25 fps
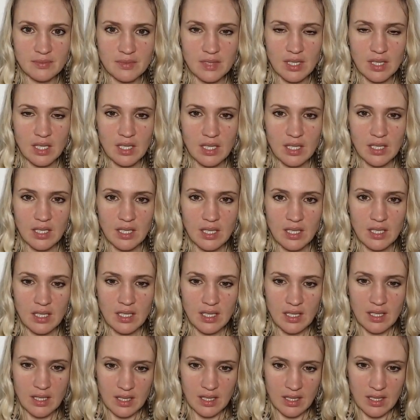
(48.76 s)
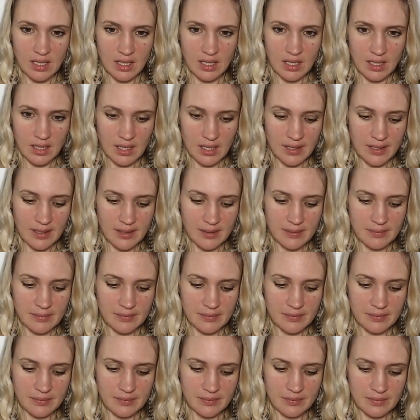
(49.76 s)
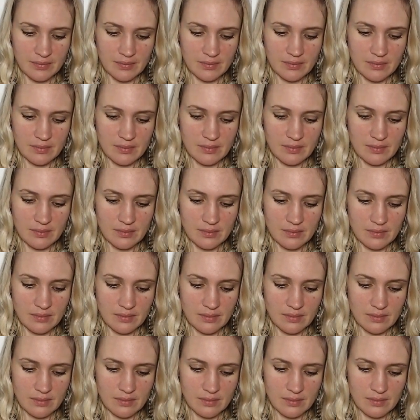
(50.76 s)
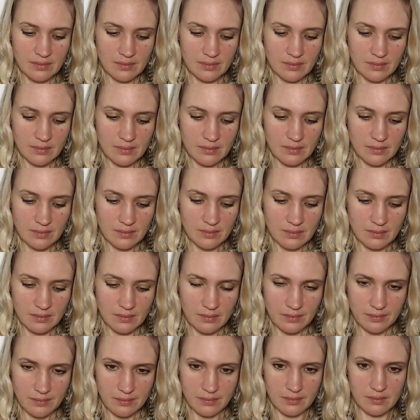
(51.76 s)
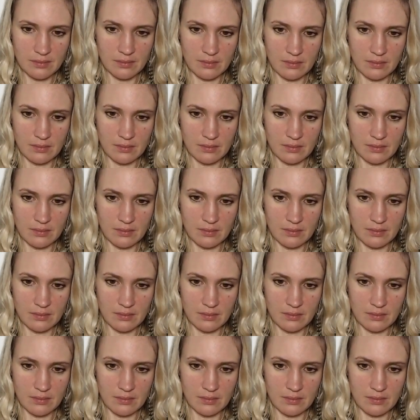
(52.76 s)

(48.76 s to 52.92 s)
Nothing is said.